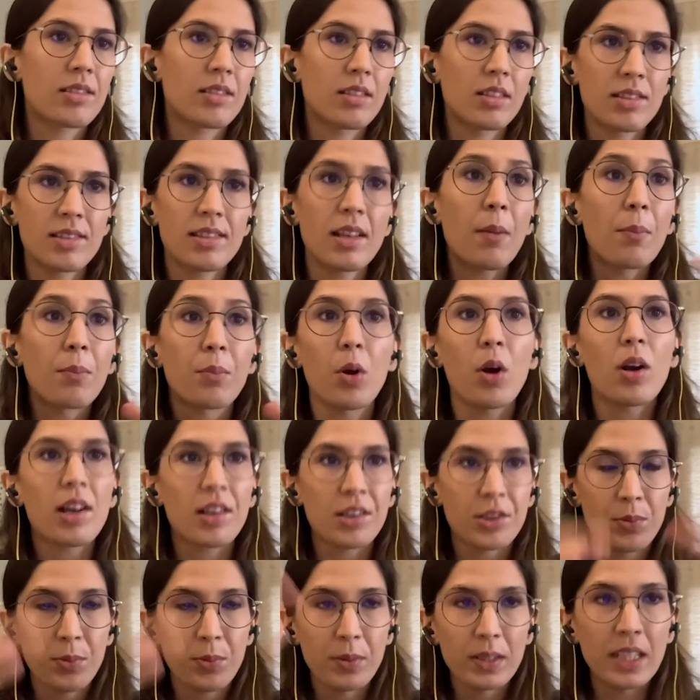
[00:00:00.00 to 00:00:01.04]

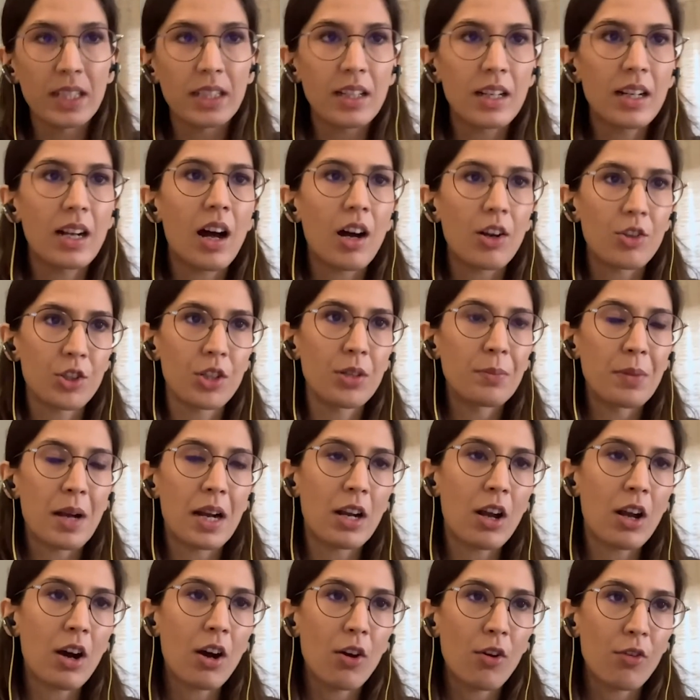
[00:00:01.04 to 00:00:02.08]
sub-products within the larger
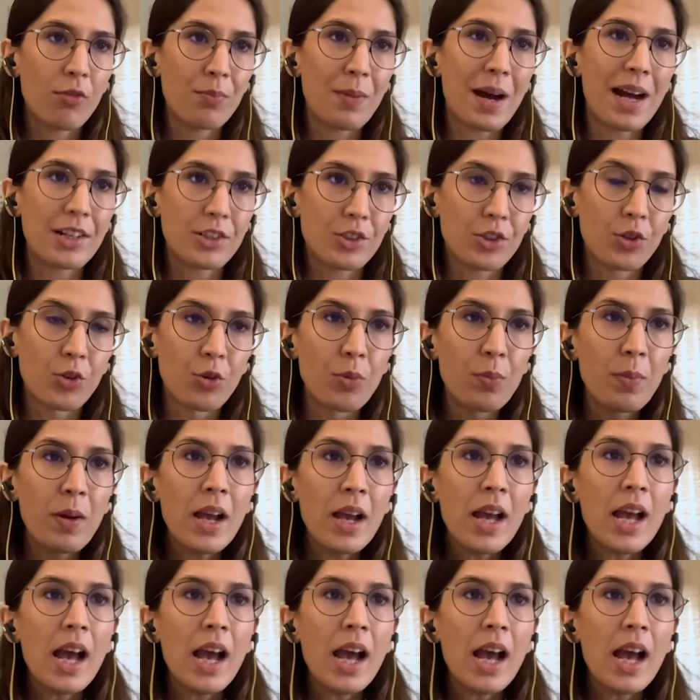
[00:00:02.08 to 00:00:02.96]
umbrella of Match Group?